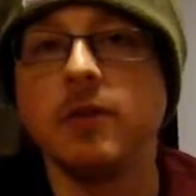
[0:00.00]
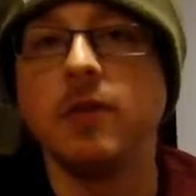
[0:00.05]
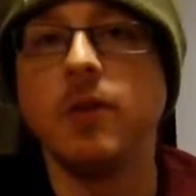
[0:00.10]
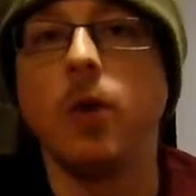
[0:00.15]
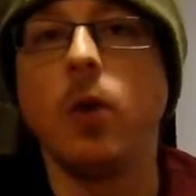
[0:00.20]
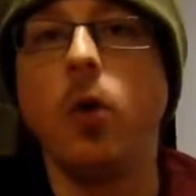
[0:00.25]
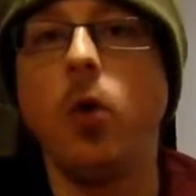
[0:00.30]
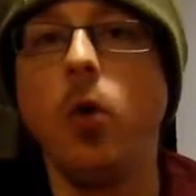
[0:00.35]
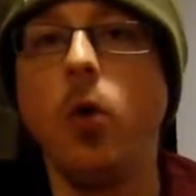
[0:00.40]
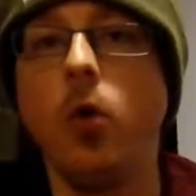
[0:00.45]
of the
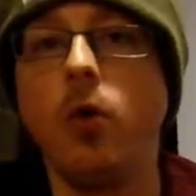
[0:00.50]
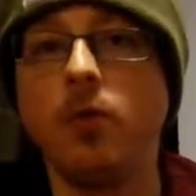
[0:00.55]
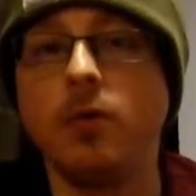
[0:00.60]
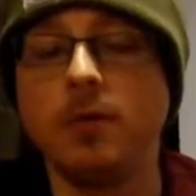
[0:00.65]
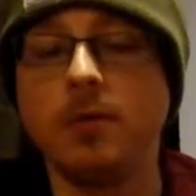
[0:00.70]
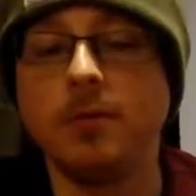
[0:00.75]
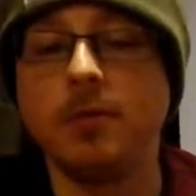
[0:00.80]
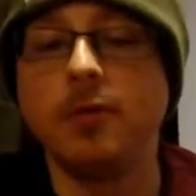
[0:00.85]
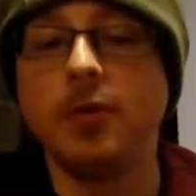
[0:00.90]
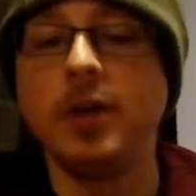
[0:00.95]
hole
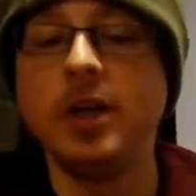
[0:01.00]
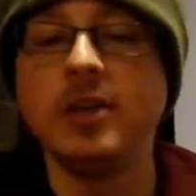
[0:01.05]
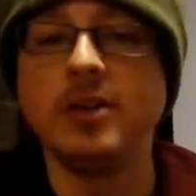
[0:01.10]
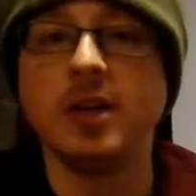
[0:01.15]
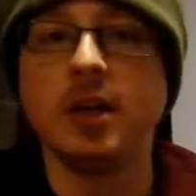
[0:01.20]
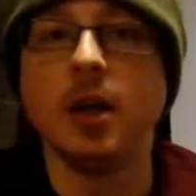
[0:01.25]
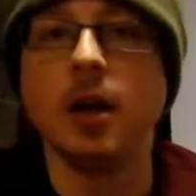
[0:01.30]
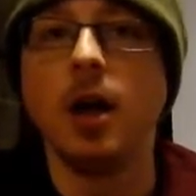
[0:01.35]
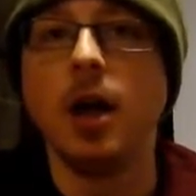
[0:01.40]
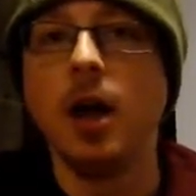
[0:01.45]
from
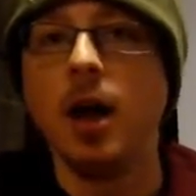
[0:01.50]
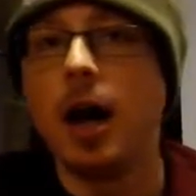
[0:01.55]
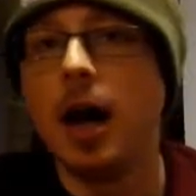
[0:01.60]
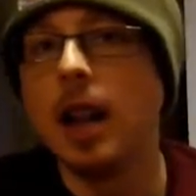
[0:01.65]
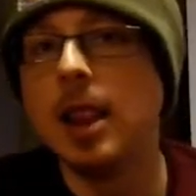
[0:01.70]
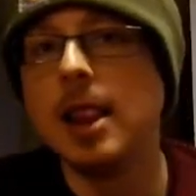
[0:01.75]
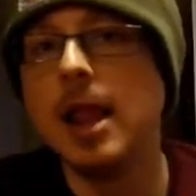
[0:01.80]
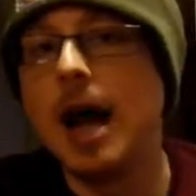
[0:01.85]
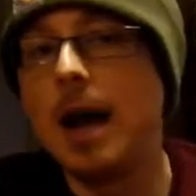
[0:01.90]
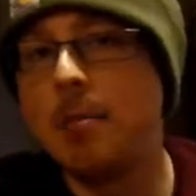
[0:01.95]
freezing
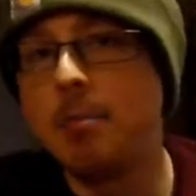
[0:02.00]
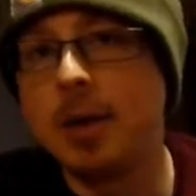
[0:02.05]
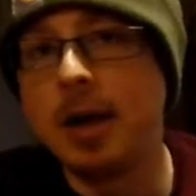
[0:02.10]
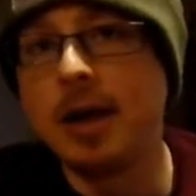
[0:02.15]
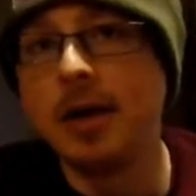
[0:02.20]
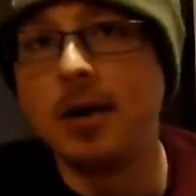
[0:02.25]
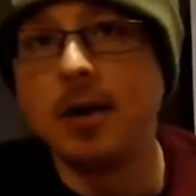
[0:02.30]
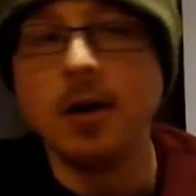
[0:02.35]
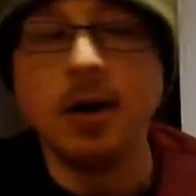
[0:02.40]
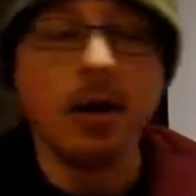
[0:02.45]
a lot
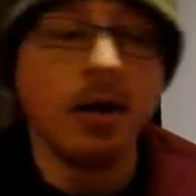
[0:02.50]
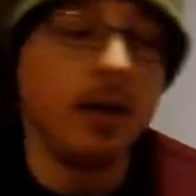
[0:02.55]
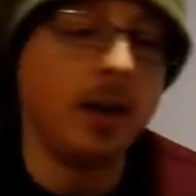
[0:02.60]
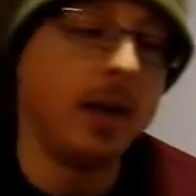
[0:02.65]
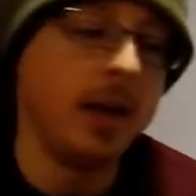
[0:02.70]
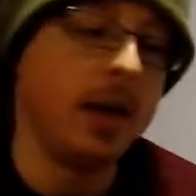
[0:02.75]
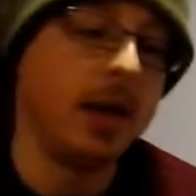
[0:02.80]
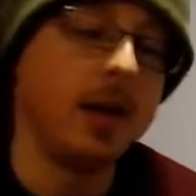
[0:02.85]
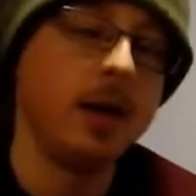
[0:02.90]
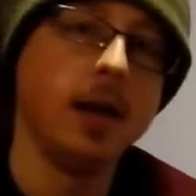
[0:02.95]
better
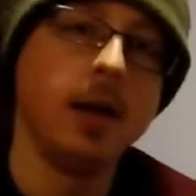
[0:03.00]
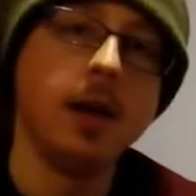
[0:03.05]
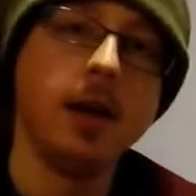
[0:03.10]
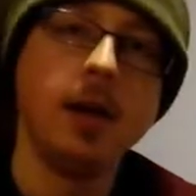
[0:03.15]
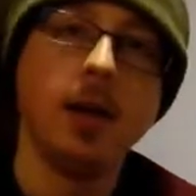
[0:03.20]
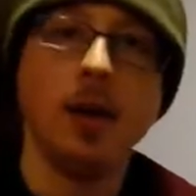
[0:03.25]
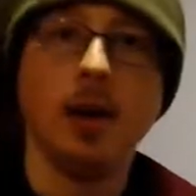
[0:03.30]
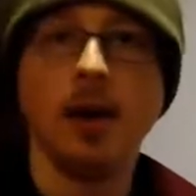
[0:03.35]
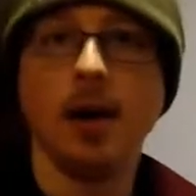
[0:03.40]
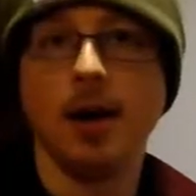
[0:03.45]
than
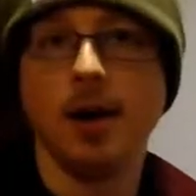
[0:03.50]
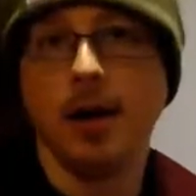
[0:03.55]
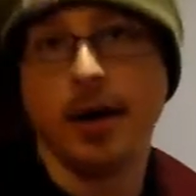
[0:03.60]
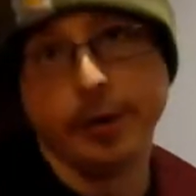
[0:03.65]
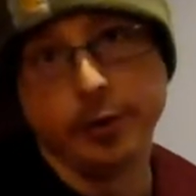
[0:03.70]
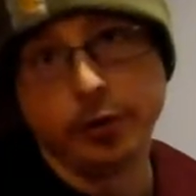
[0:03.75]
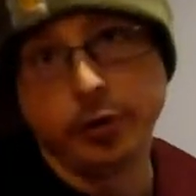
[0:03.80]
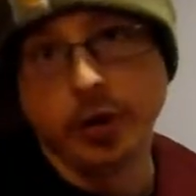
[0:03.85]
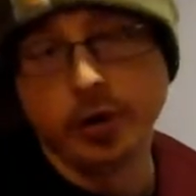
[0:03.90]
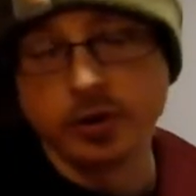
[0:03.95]

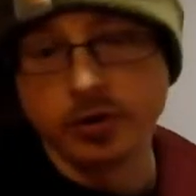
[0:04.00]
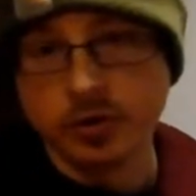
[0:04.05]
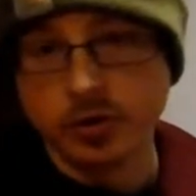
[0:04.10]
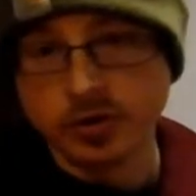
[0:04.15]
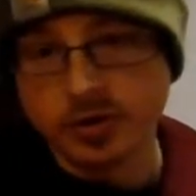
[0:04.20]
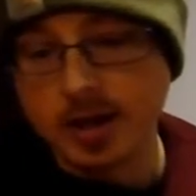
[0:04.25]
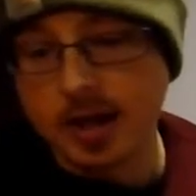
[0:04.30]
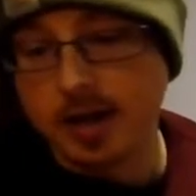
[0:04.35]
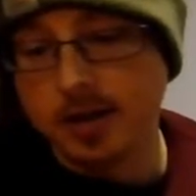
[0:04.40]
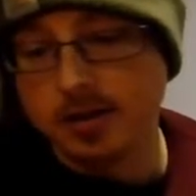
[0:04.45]
a traditional
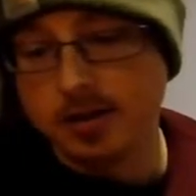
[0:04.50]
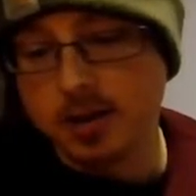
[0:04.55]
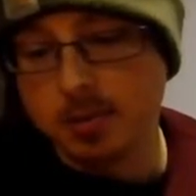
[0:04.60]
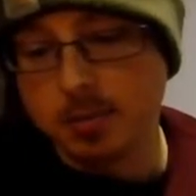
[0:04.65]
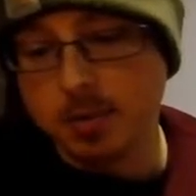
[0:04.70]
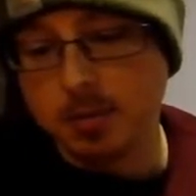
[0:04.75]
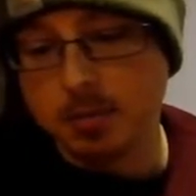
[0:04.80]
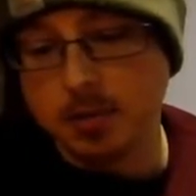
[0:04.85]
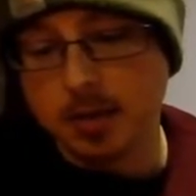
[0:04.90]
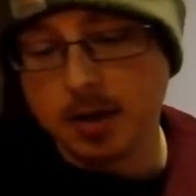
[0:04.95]
style
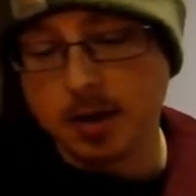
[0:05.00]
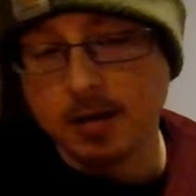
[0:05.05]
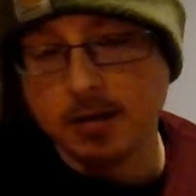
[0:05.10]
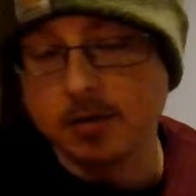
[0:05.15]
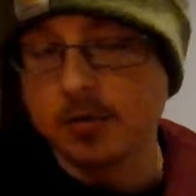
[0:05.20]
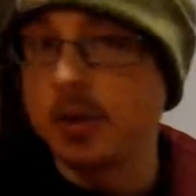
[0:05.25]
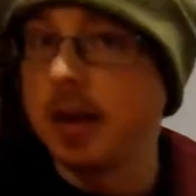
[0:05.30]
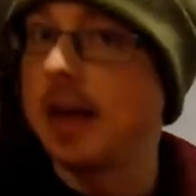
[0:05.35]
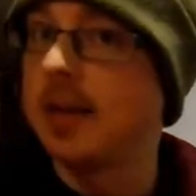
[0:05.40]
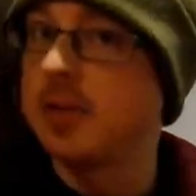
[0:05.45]
tip-up can.
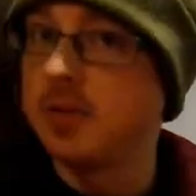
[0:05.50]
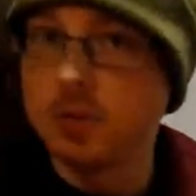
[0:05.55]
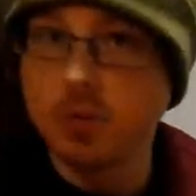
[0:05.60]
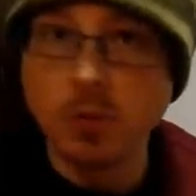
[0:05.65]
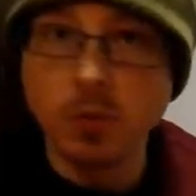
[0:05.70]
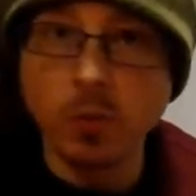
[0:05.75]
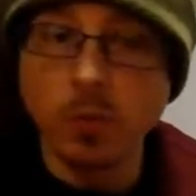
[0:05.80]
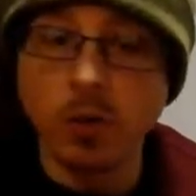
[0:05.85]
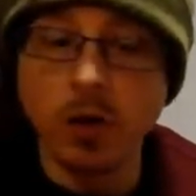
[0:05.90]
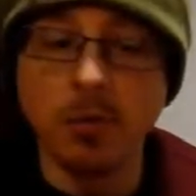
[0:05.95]
So that's
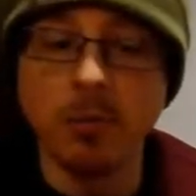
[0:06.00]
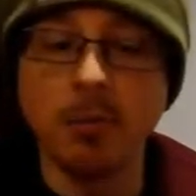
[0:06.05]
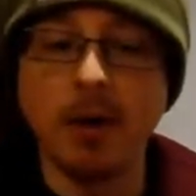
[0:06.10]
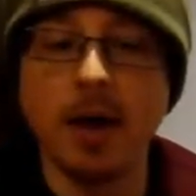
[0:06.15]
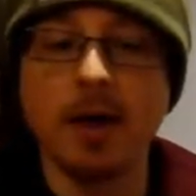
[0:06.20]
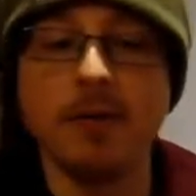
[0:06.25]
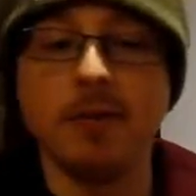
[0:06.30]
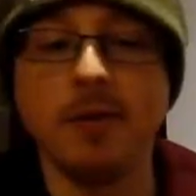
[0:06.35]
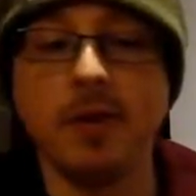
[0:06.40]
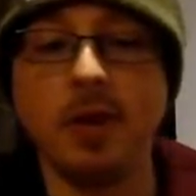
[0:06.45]
one
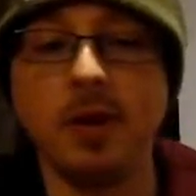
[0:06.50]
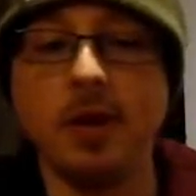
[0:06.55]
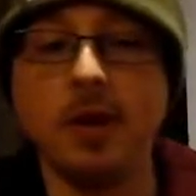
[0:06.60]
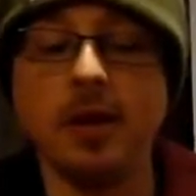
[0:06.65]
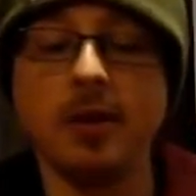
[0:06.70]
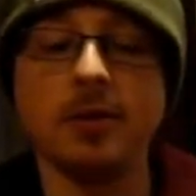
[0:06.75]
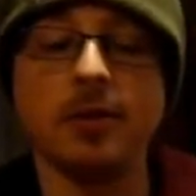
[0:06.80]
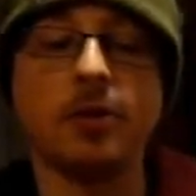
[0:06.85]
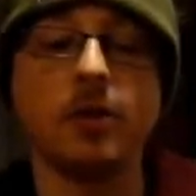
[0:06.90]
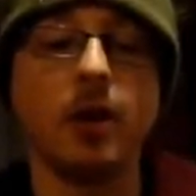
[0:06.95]
benefit of
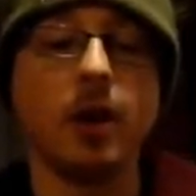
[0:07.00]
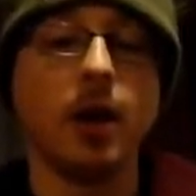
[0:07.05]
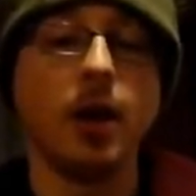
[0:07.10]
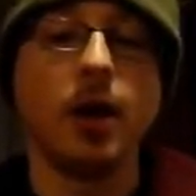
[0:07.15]
this.